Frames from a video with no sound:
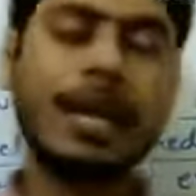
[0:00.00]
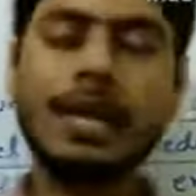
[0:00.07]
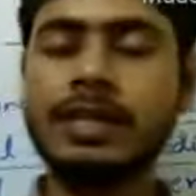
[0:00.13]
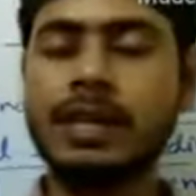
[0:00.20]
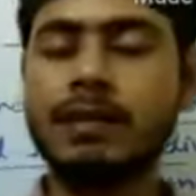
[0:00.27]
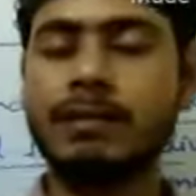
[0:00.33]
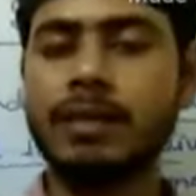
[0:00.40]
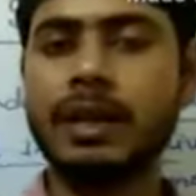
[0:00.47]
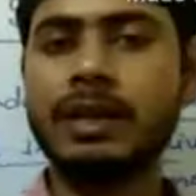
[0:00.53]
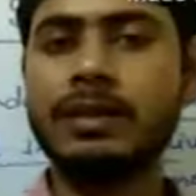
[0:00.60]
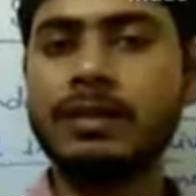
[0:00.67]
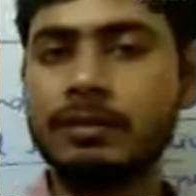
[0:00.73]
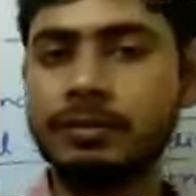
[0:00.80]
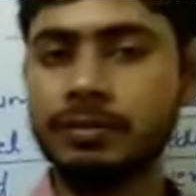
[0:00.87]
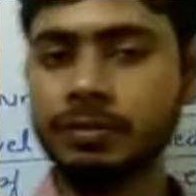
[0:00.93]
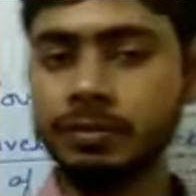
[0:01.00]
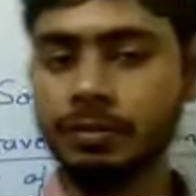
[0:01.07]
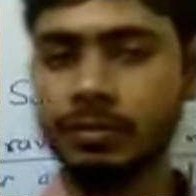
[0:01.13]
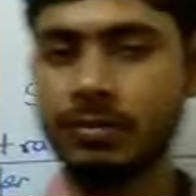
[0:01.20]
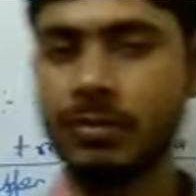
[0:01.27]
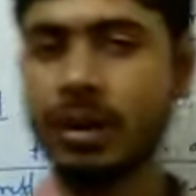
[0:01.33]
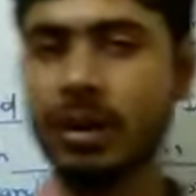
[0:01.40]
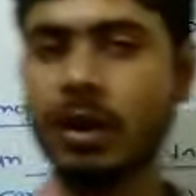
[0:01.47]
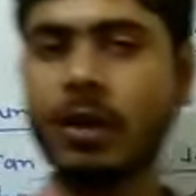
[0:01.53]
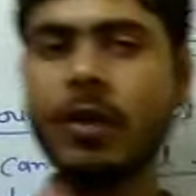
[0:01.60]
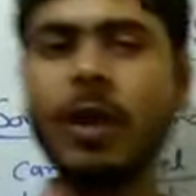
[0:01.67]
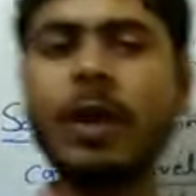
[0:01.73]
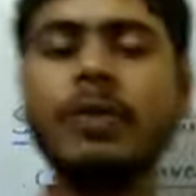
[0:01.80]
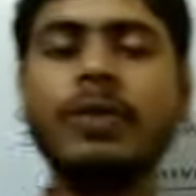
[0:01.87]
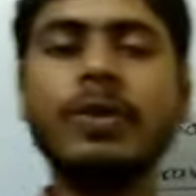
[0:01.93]
example.
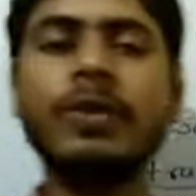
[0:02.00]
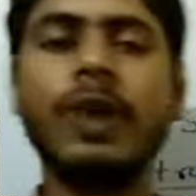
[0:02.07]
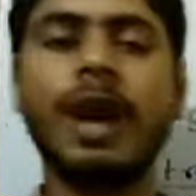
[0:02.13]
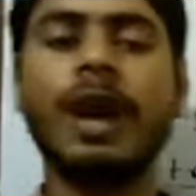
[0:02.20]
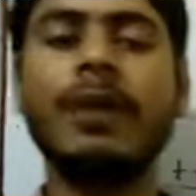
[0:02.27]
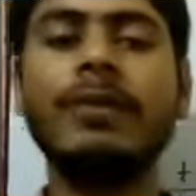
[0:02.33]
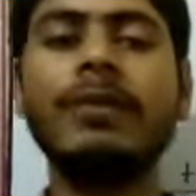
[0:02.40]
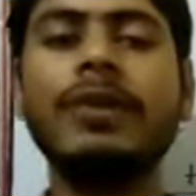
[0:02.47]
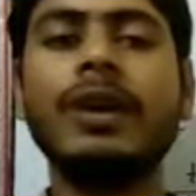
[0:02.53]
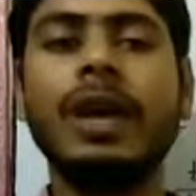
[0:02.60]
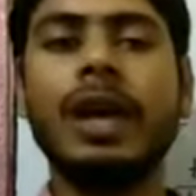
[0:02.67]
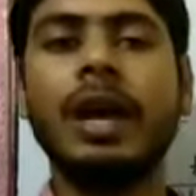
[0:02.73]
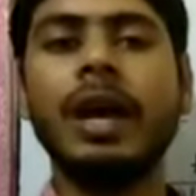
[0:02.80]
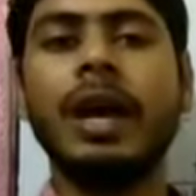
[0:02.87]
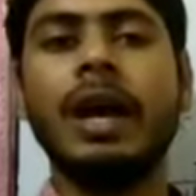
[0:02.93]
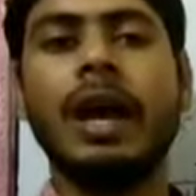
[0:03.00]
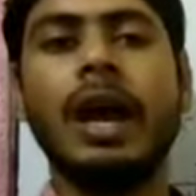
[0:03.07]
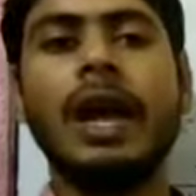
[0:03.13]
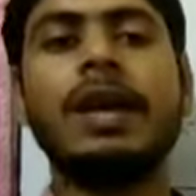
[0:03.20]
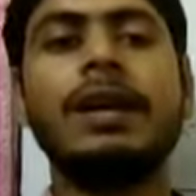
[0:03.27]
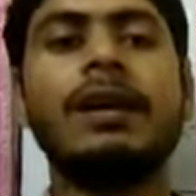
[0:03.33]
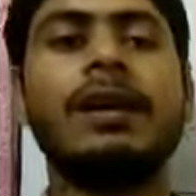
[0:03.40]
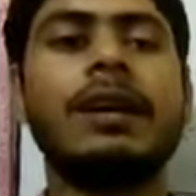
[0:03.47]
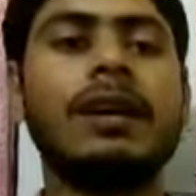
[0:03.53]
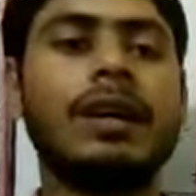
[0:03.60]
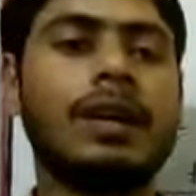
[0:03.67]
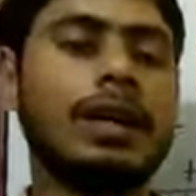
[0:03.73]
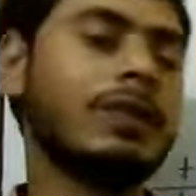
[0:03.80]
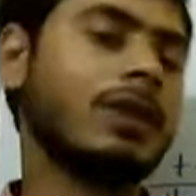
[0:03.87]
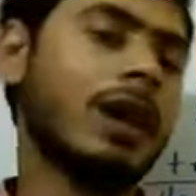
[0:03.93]
Now if you have a
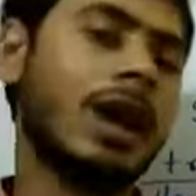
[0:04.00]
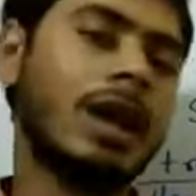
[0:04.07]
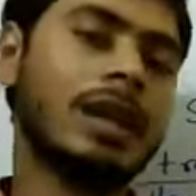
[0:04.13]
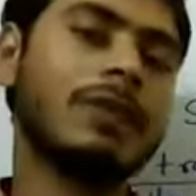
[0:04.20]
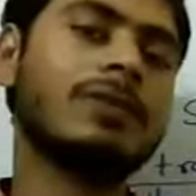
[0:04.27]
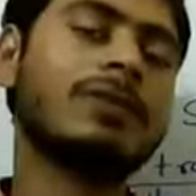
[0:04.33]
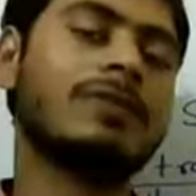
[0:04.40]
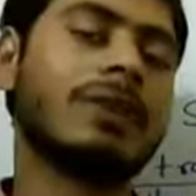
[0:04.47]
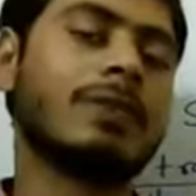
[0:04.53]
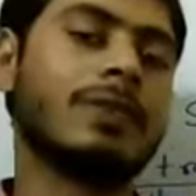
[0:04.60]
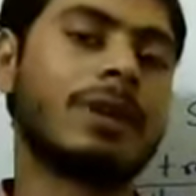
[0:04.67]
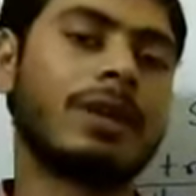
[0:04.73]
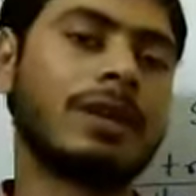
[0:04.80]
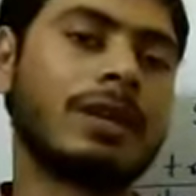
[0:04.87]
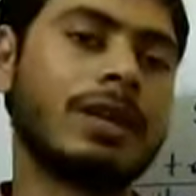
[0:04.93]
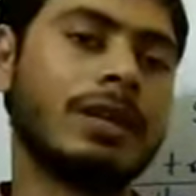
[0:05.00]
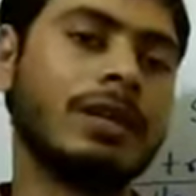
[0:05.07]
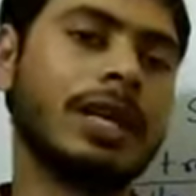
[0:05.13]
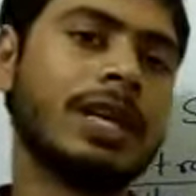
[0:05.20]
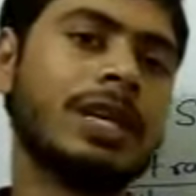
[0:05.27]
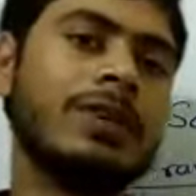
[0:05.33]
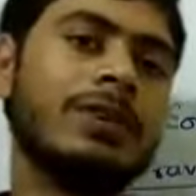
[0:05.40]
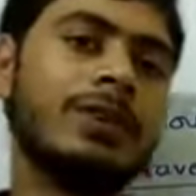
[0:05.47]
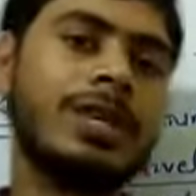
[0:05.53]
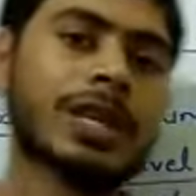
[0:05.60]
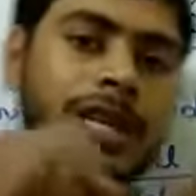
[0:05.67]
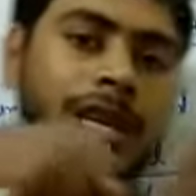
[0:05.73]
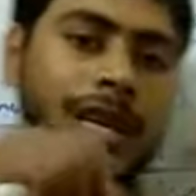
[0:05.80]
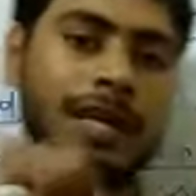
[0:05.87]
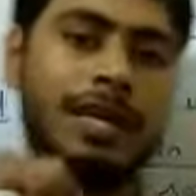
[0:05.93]
newspaper, then you
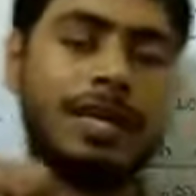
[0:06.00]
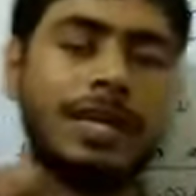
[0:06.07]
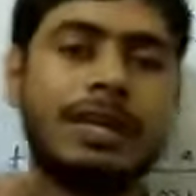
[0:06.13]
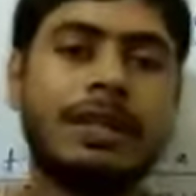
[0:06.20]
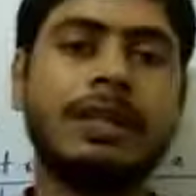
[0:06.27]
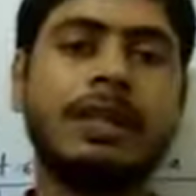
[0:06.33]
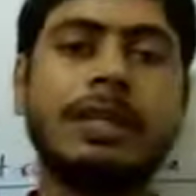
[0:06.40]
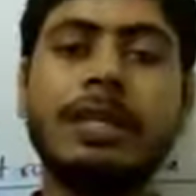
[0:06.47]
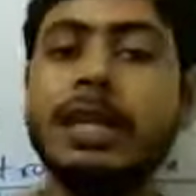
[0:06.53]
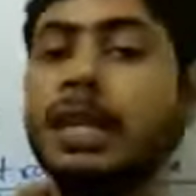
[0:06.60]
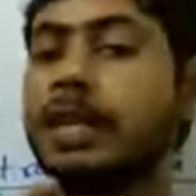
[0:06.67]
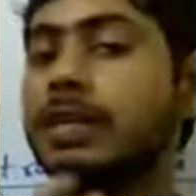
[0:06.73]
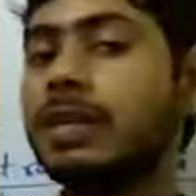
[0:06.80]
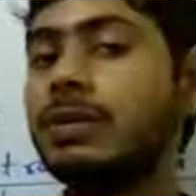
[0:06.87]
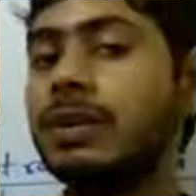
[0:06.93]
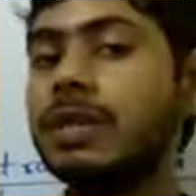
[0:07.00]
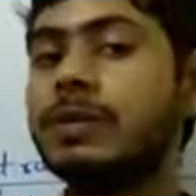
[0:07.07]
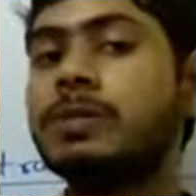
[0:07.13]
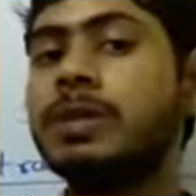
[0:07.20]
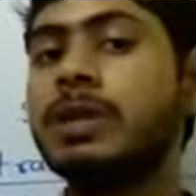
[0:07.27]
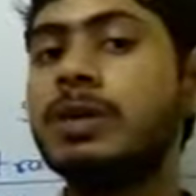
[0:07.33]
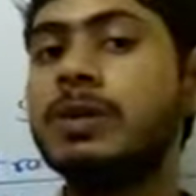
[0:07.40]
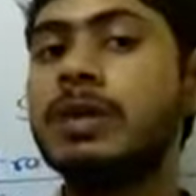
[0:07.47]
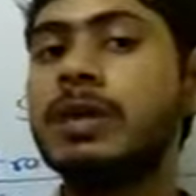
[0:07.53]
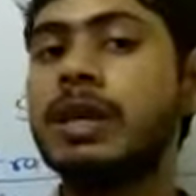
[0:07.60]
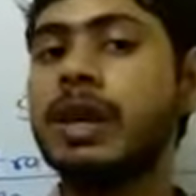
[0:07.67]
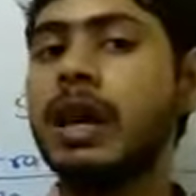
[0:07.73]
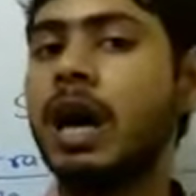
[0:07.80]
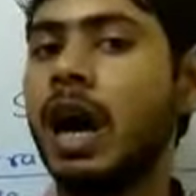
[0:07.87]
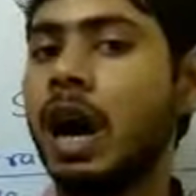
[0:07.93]
tear it, then a sound is produced.
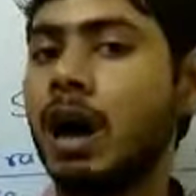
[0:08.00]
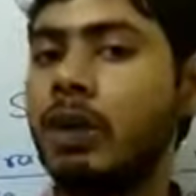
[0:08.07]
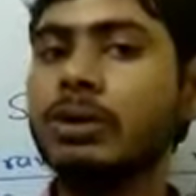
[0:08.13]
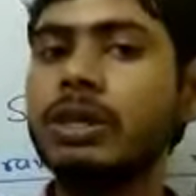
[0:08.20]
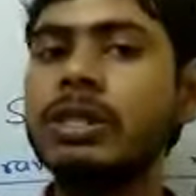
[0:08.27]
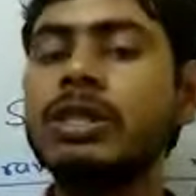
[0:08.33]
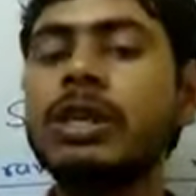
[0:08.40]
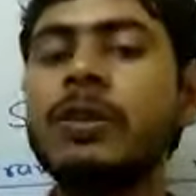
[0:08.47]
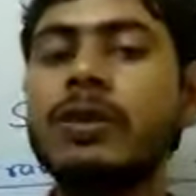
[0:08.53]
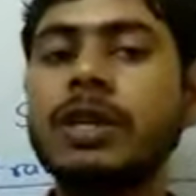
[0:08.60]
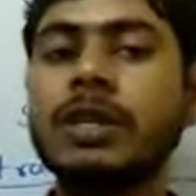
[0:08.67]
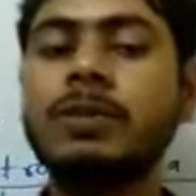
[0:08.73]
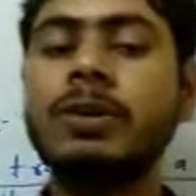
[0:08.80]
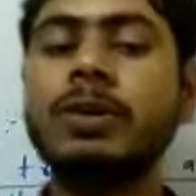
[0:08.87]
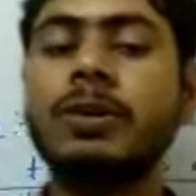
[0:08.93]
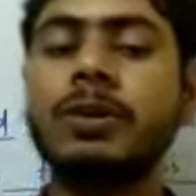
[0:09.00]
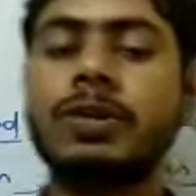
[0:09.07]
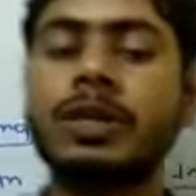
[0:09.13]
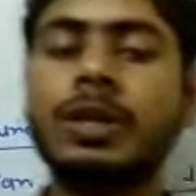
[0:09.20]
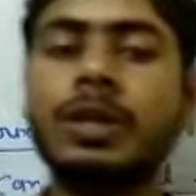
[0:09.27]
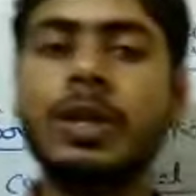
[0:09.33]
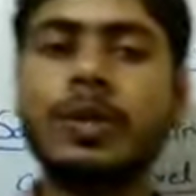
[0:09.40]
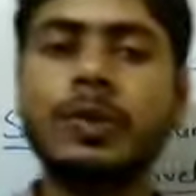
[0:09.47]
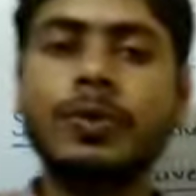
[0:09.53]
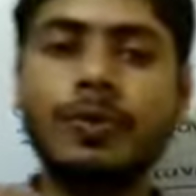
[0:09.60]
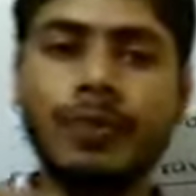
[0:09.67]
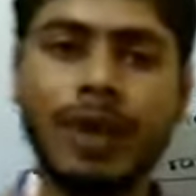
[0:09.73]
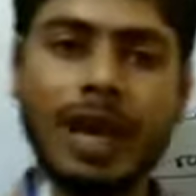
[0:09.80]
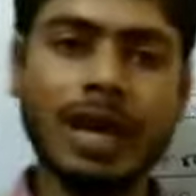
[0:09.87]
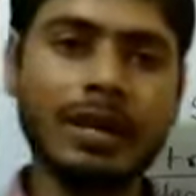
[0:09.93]
How the sound is produced? So
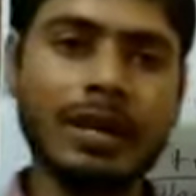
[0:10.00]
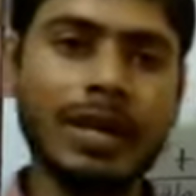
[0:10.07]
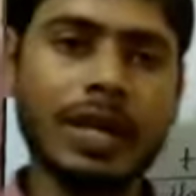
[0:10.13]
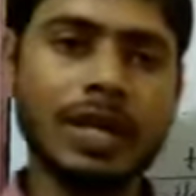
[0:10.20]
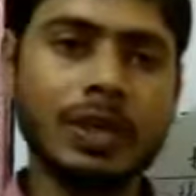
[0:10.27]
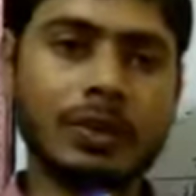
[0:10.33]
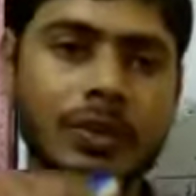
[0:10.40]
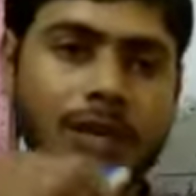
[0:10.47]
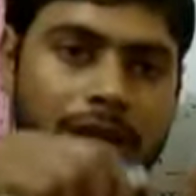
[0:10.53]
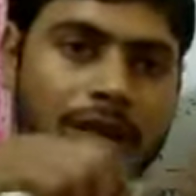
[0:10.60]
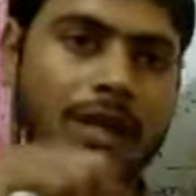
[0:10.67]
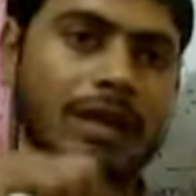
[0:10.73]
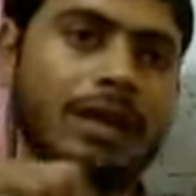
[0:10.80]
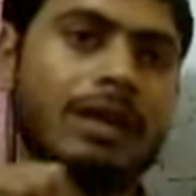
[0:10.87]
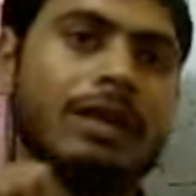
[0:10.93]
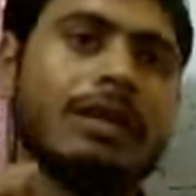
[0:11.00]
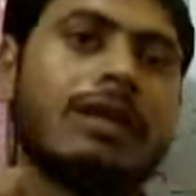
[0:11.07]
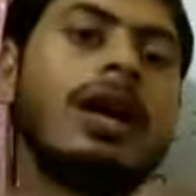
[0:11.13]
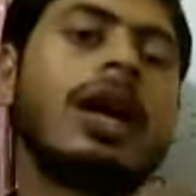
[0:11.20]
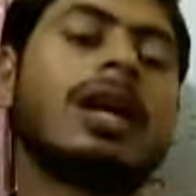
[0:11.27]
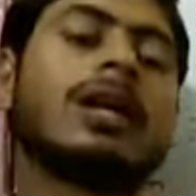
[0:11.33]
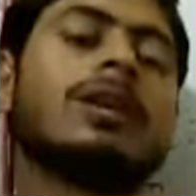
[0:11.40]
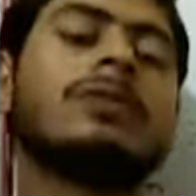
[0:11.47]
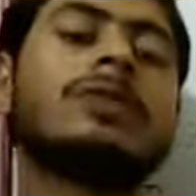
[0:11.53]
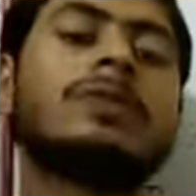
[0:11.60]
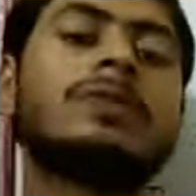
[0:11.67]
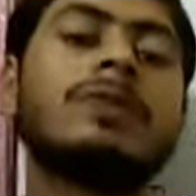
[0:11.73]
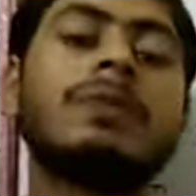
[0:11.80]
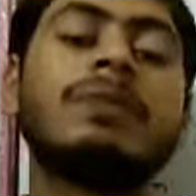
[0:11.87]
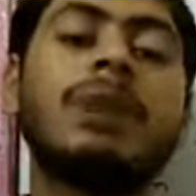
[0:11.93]
when you tear a
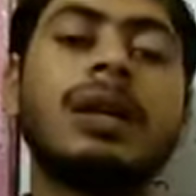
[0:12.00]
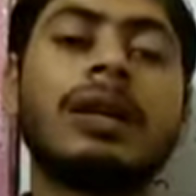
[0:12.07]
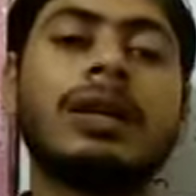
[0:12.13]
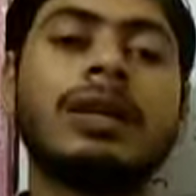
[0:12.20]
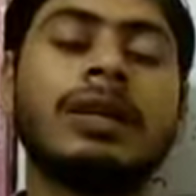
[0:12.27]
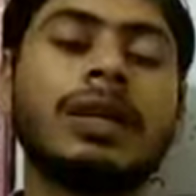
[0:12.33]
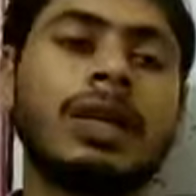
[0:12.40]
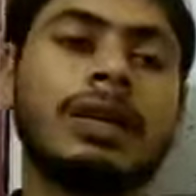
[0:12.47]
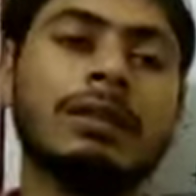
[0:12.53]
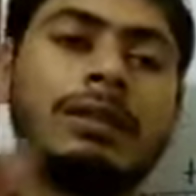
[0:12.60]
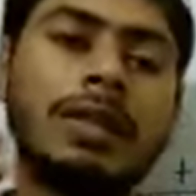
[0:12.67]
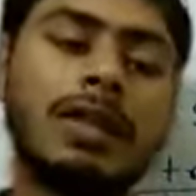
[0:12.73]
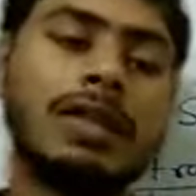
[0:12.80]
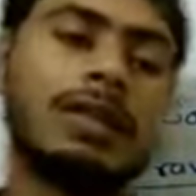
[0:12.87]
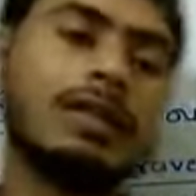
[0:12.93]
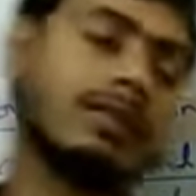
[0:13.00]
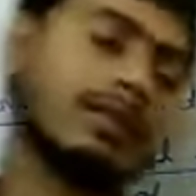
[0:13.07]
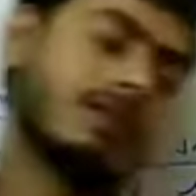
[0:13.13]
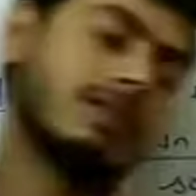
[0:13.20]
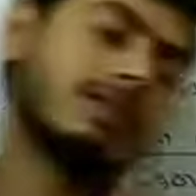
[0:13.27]
newspaper, then